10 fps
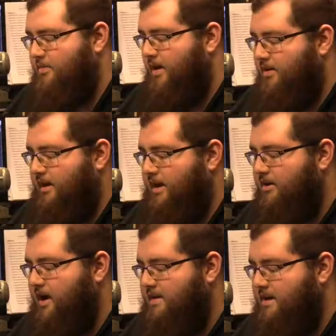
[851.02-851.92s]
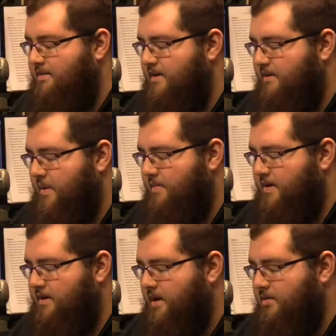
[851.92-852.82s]
with MockLink Internet and TV from
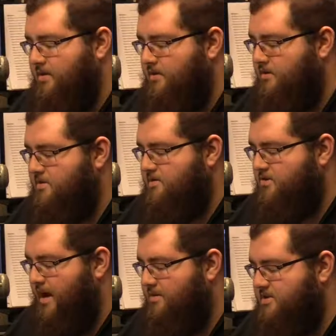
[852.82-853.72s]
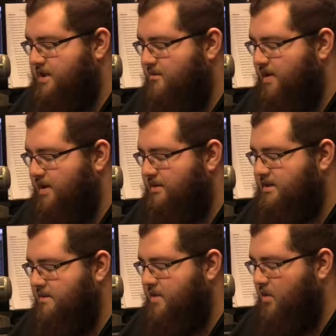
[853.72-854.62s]
MPNW. New subscribers save big on
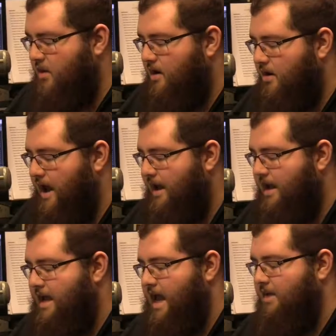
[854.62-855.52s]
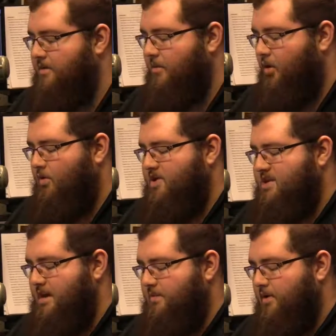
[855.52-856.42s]
TV or internet. Even more when you
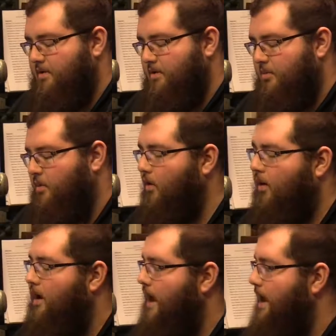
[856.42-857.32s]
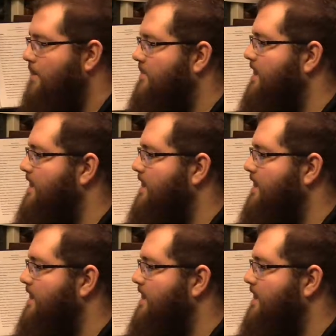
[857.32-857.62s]
take both. Learn more at